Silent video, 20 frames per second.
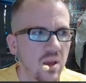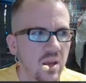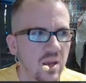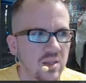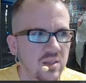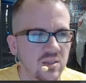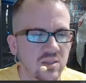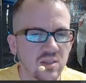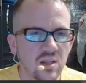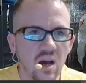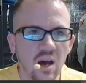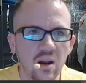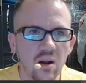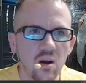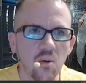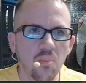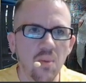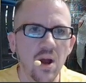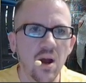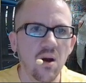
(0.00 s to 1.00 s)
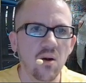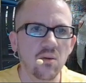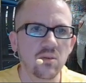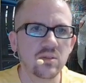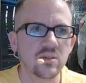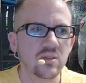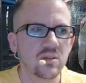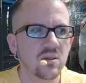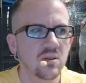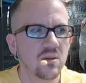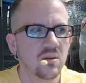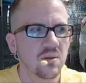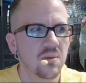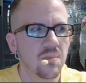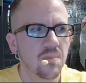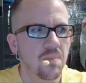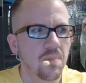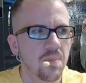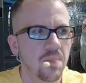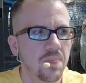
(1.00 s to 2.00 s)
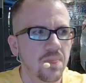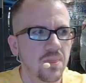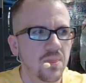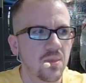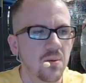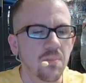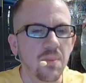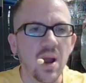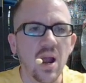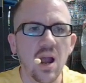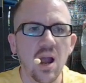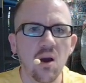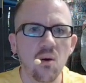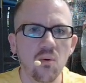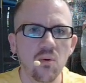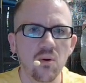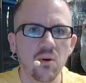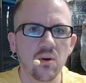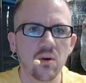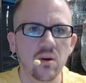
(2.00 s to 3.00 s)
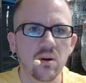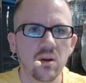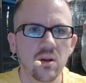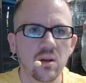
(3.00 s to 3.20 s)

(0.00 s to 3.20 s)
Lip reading: it's not about the power